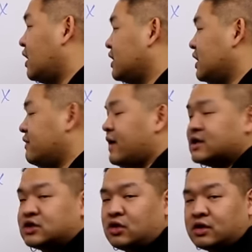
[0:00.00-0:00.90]
on the
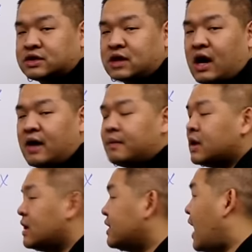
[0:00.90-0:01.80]
investor side.
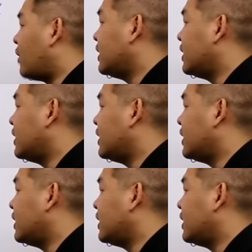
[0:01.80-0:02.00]
Now